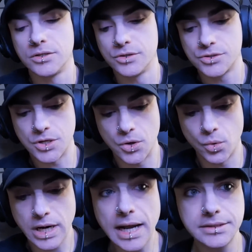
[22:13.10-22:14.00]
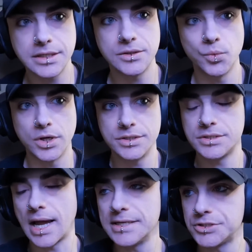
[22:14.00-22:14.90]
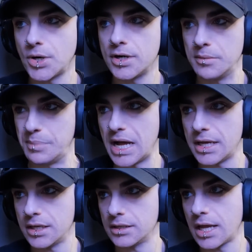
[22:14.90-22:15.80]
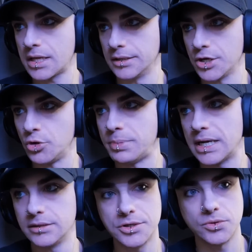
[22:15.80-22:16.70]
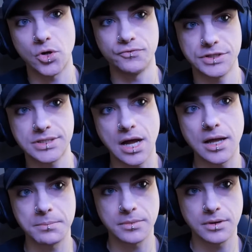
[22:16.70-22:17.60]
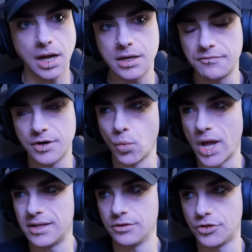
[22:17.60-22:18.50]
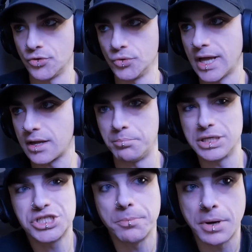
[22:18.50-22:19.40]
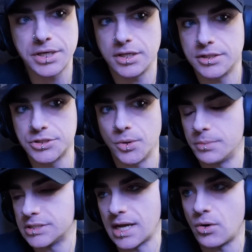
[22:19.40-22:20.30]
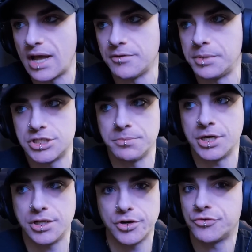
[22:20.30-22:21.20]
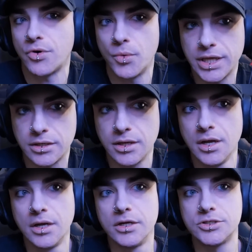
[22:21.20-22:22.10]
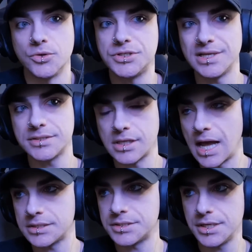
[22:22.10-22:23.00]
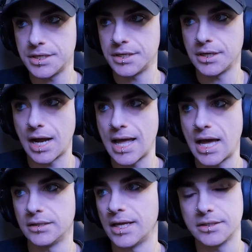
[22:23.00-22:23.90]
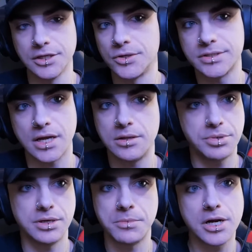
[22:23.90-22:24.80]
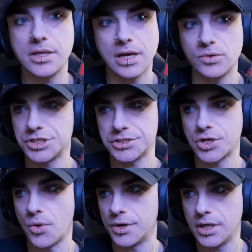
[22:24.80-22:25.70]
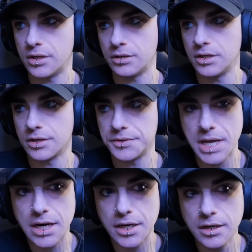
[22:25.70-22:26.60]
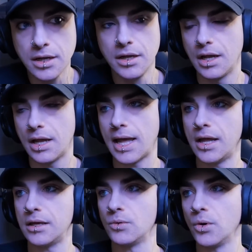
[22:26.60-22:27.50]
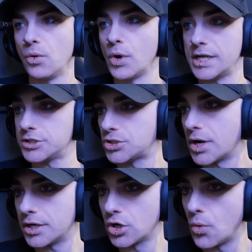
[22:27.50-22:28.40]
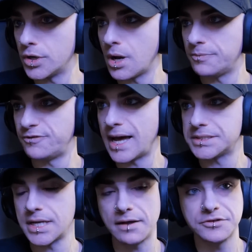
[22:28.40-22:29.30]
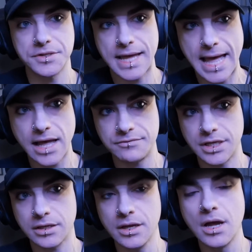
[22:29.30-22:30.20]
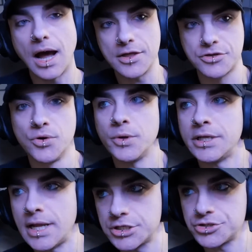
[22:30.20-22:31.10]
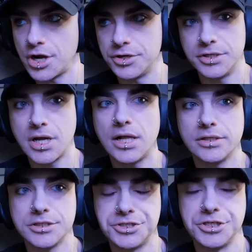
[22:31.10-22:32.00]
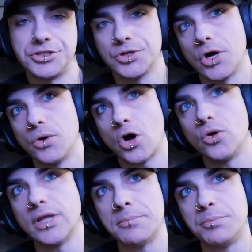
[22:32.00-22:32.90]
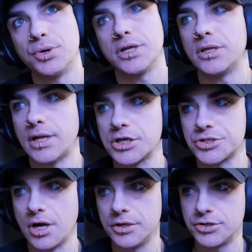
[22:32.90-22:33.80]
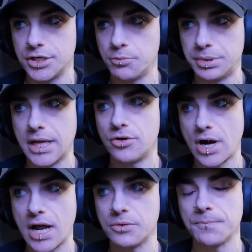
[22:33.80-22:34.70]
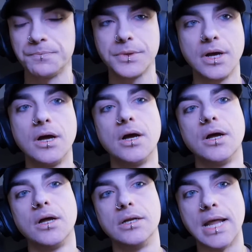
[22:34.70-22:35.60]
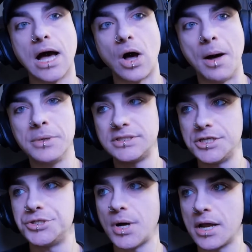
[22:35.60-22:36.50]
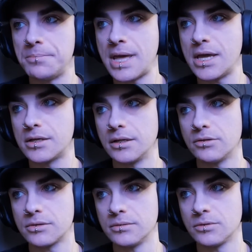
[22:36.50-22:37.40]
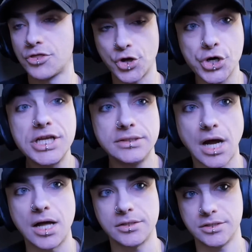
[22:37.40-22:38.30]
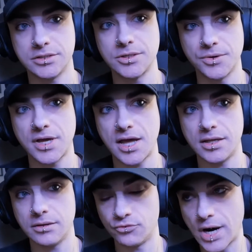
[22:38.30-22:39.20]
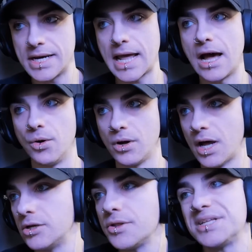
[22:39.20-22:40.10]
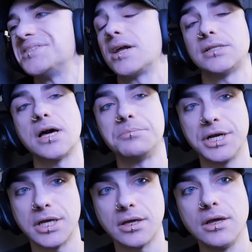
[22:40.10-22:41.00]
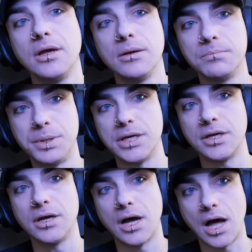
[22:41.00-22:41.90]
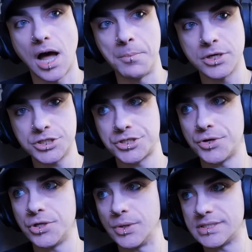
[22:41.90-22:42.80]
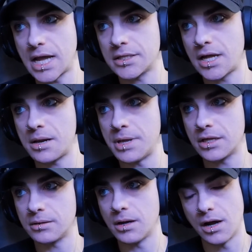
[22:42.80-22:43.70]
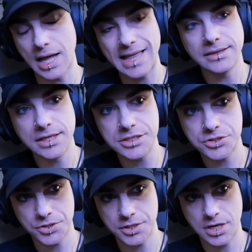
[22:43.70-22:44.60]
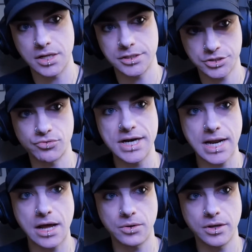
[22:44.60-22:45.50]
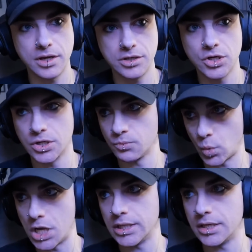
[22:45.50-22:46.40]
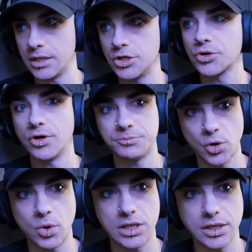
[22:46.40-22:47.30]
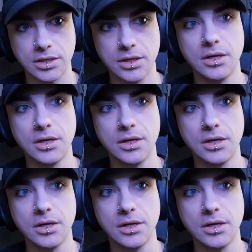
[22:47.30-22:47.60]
So what I did was I started buying like little by little over time. I never went and threw like a bunch of money into it because I don't have a bunch of money to throw in. So since last year, I had like little tiny bit of money that was just going in here and there. And when it started going up fast after the halving, I threw in an extra $100 just to go, oh, let me put in an extra 100 to play around. Now, I'm going to teach you how to make $30, okay, right now. I know that's not a lot of money, but I'm going to show you exactly how to make at least $30 right now in your wallet, in your crypto wallet.